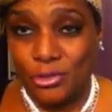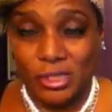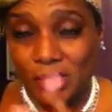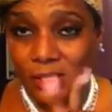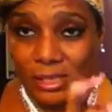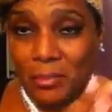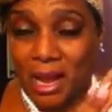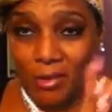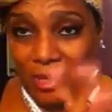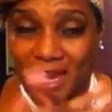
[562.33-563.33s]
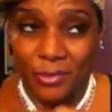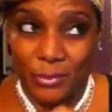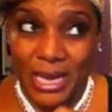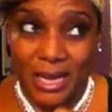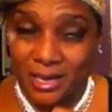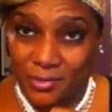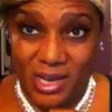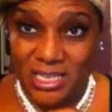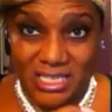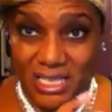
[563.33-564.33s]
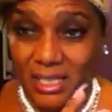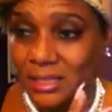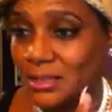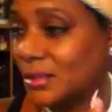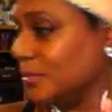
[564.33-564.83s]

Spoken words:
it until I'm like, okay, well, we got to get rid of this yellow.